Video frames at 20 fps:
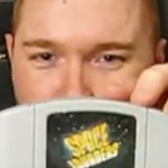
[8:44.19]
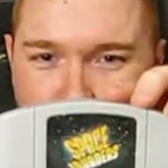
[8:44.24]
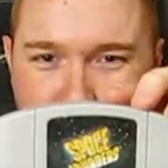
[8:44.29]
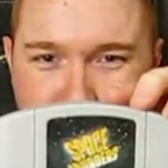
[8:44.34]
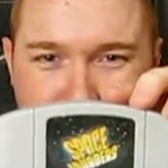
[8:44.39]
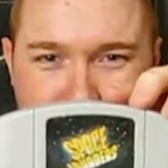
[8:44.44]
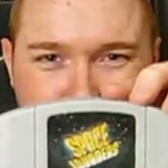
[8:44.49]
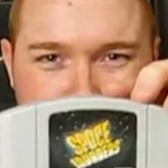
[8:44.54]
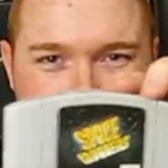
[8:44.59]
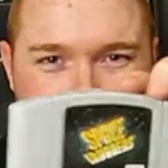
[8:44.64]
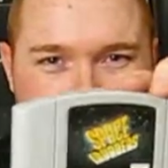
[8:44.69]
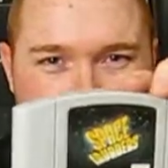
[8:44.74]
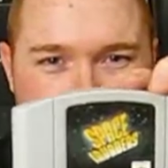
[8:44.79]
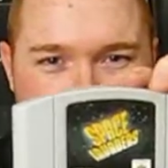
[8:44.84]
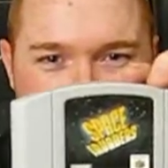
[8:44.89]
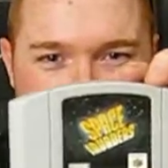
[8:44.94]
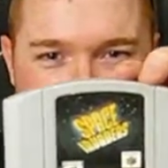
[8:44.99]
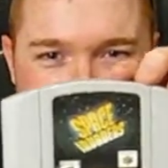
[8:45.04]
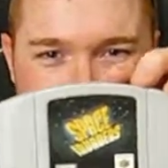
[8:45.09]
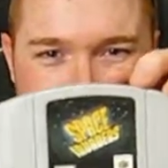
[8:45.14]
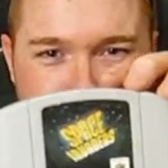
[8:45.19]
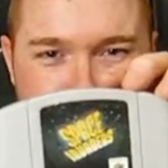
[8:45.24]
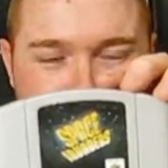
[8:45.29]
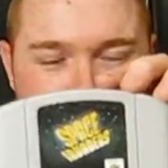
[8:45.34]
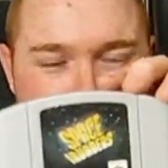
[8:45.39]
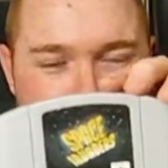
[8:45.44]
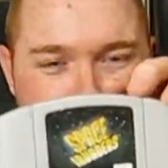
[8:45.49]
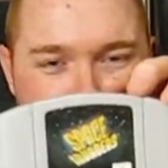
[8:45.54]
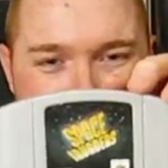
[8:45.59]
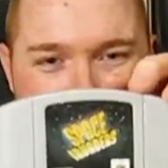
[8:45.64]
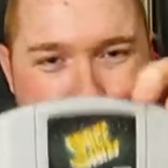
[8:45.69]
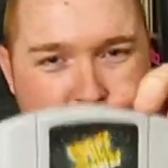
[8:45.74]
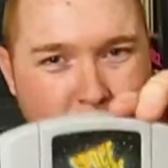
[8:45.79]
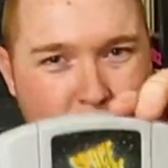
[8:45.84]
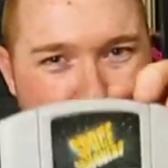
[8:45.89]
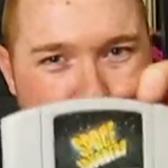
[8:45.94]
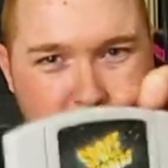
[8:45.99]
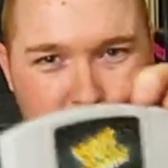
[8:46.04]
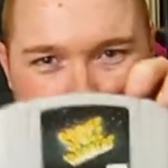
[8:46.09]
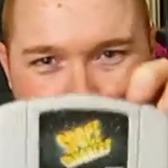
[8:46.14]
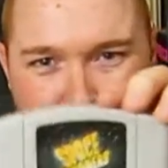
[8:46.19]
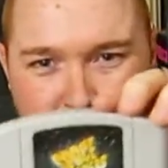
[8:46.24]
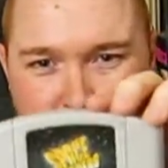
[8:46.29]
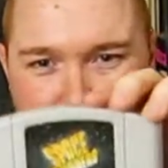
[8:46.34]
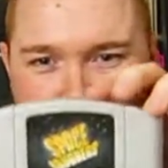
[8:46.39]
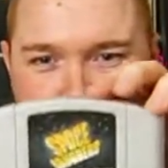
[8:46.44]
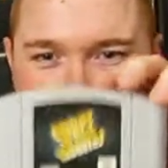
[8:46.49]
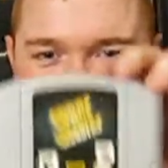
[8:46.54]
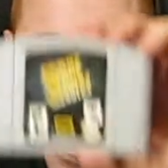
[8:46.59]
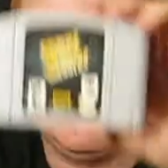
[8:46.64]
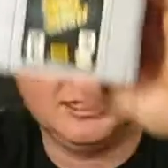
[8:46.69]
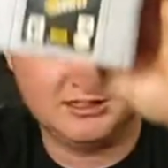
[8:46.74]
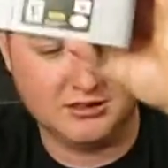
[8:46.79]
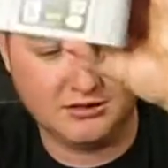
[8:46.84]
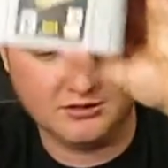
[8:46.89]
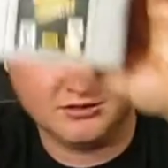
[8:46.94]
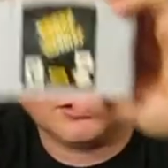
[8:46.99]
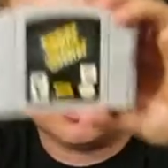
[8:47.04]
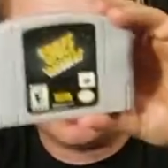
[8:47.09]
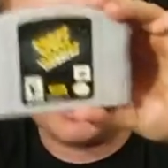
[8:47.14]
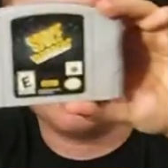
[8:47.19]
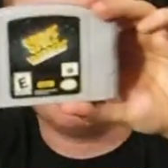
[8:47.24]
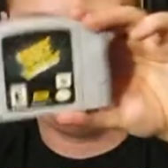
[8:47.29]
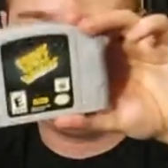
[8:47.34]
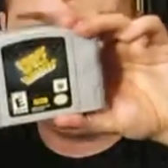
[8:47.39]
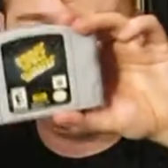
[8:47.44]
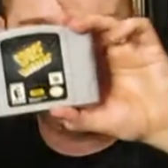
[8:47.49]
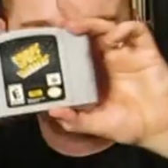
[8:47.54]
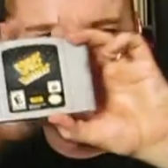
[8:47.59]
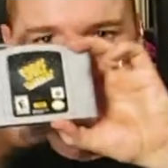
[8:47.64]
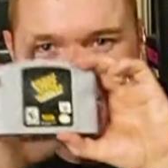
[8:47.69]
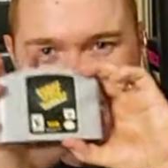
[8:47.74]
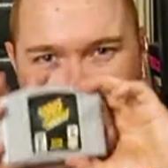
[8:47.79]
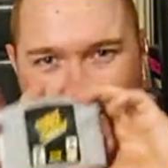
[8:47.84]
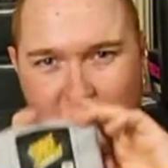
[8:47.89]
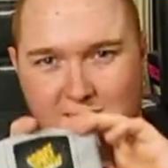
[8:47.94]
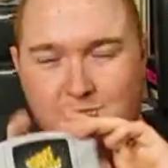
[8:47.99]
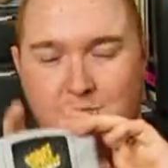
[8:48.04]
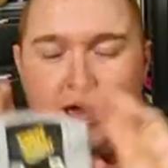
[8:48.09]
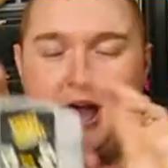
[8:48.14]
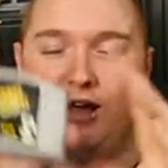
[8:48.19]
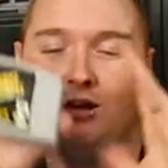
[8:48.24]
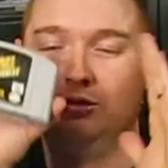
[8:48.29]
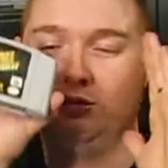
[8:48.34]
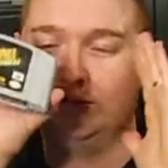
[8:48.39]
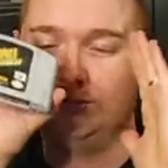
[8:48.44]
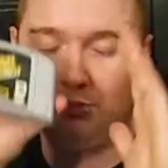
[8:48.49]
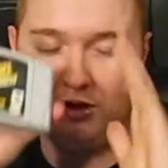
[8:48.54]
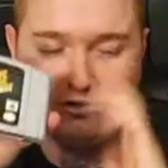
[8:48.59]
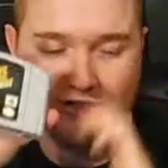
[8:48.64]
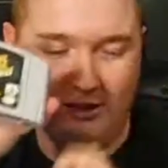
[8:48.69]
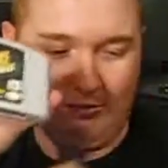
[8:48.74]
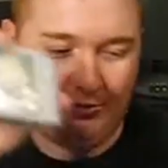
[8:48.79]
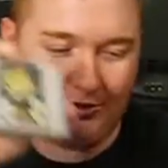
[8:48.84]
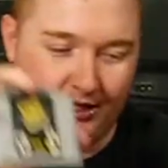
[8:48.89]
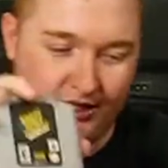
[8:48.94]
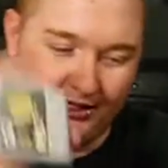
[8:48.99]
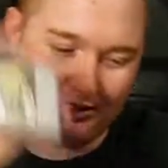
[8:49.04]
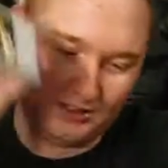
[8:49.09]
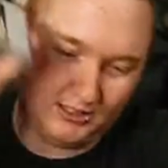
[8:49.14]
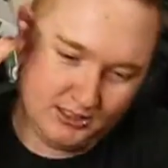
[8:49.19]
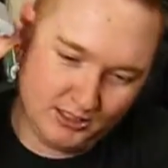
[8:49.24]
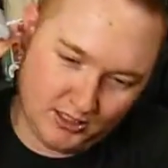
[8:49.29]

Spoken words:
Really rewarding, power-ups and everything. It's a lot of fun. Good boss battles, multiplayer.